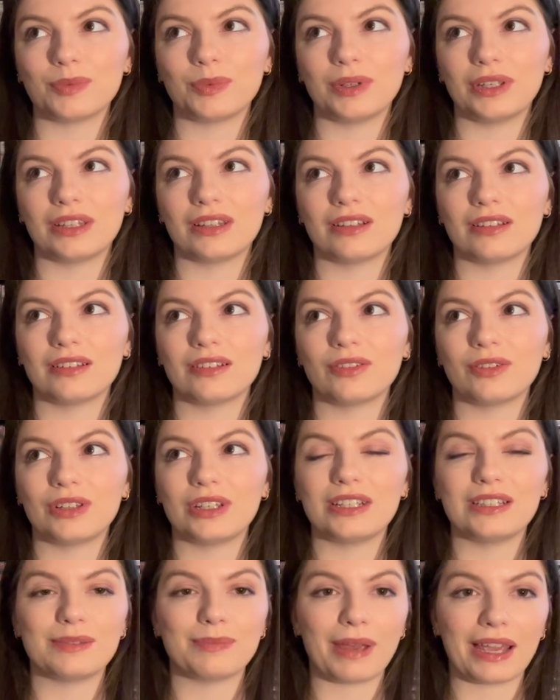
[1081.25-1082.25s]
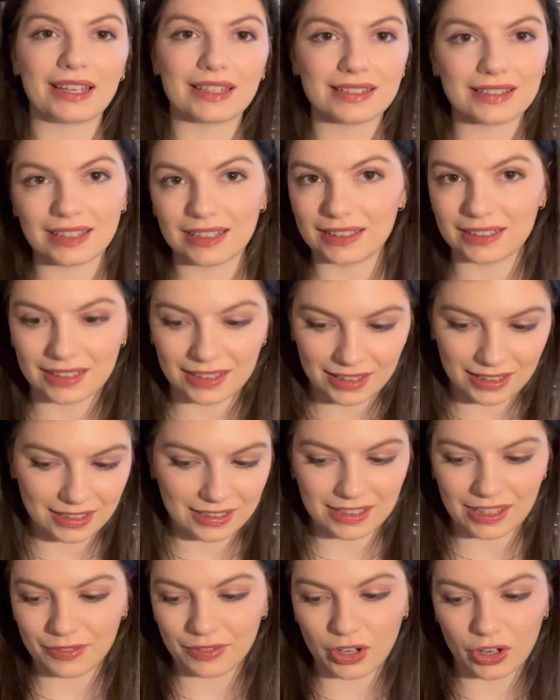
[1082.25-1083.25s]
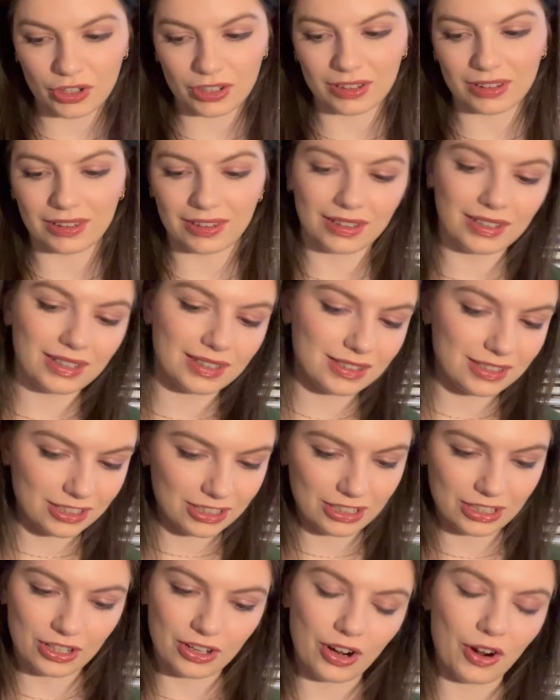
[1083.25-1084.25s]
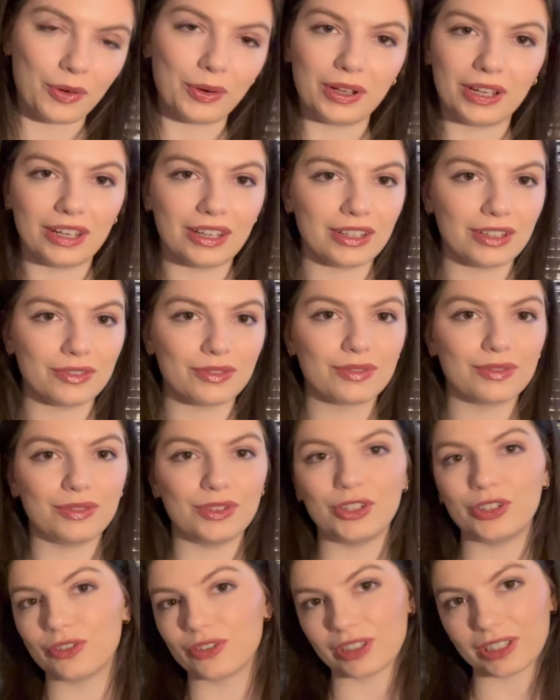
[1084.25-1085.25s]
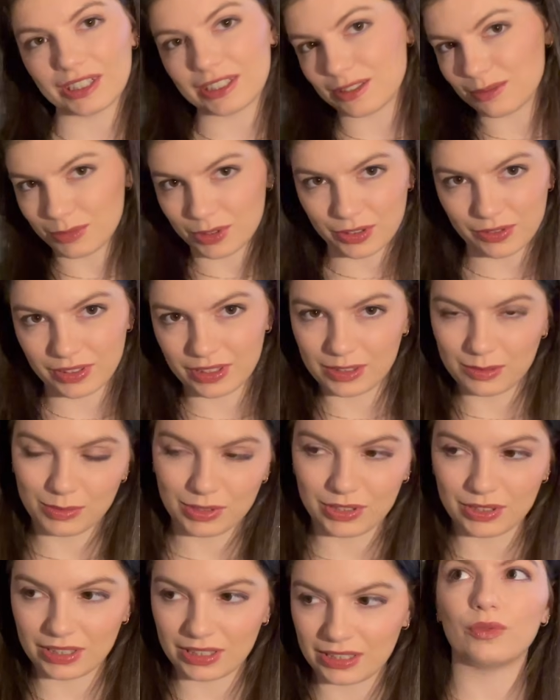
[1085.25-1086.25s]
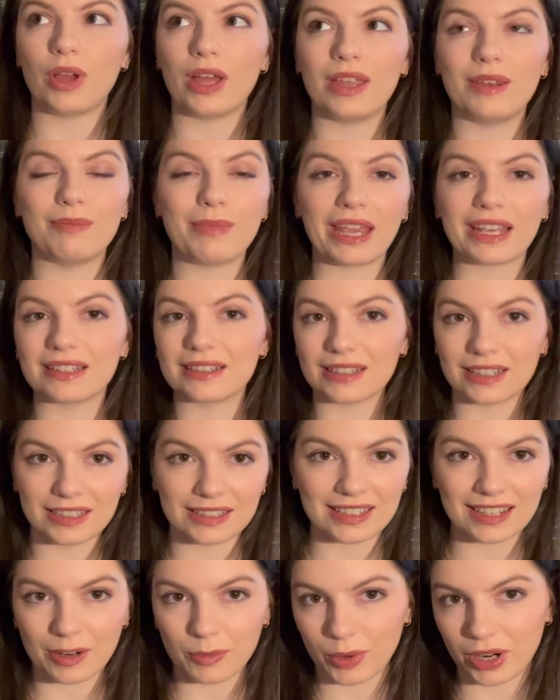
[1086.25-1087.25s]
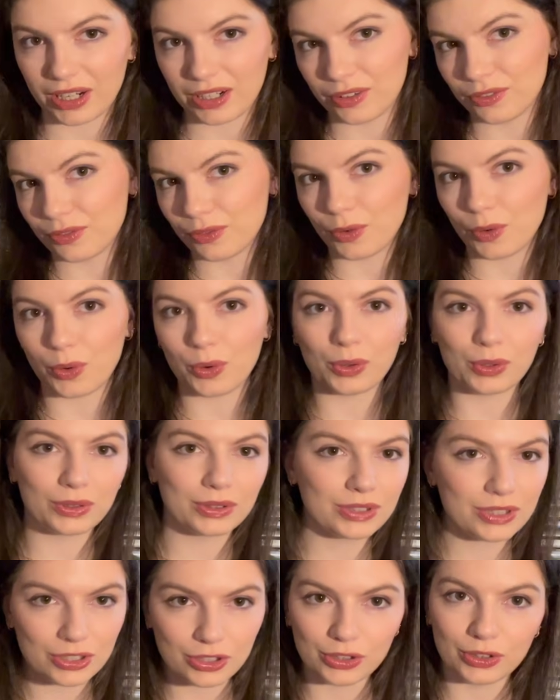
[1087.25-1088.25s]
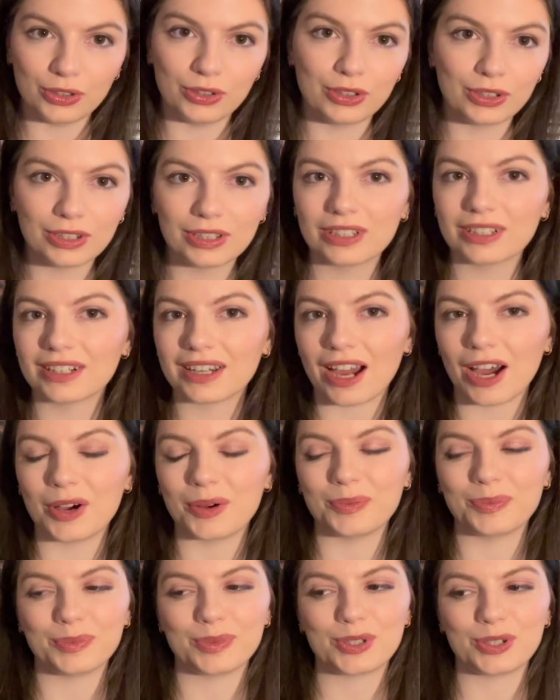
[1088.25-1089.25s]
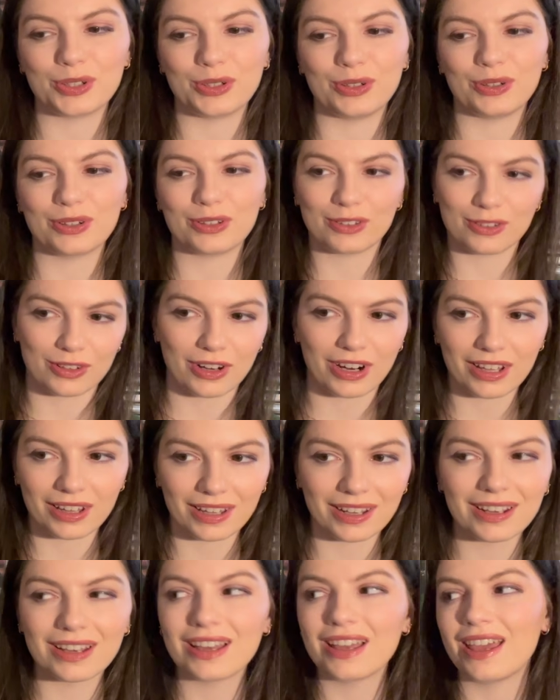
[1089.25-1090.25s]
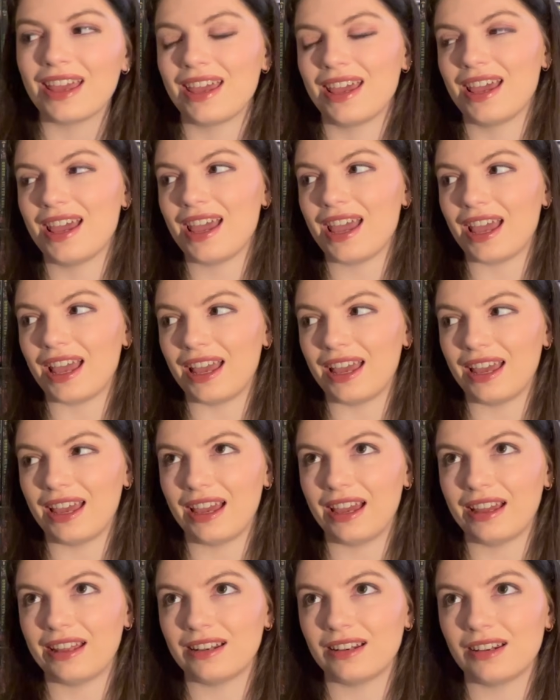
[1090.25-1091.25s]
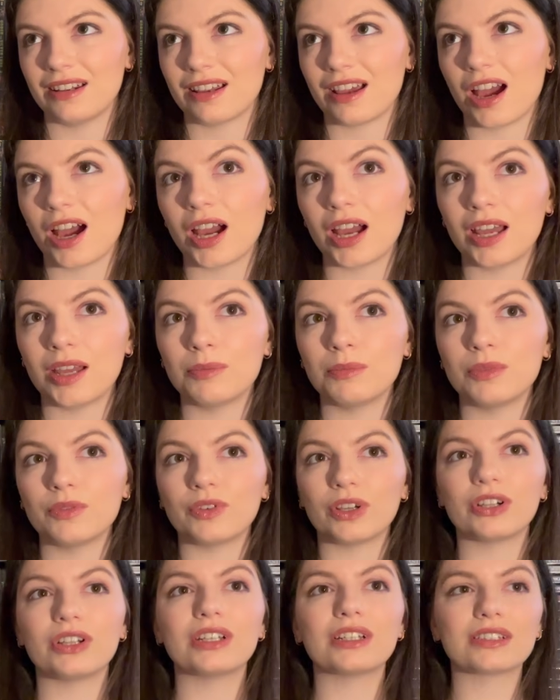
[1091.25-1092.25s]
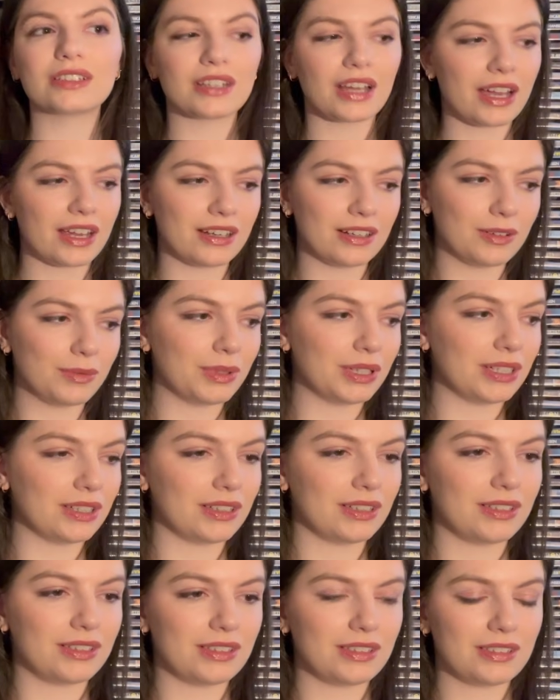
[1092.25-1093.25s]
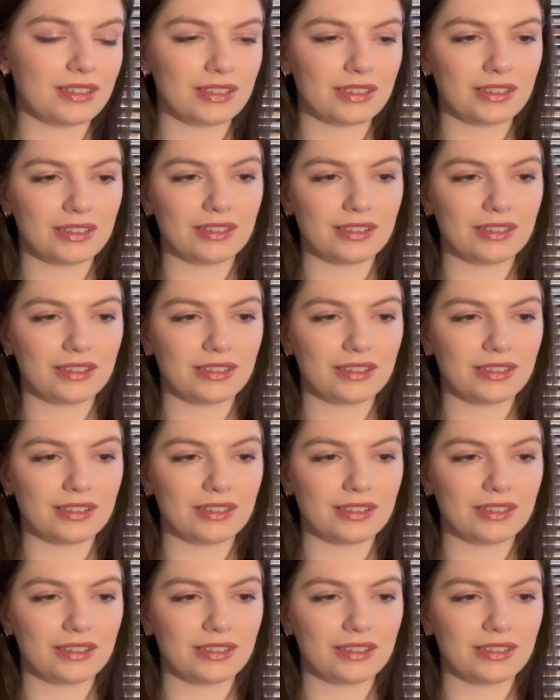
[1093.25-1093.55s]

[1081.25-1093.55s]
with all these magazines and things, I've got a list going of new release movies, music, and magazines that I'm waiting for to come to Australia. And I'm very excited because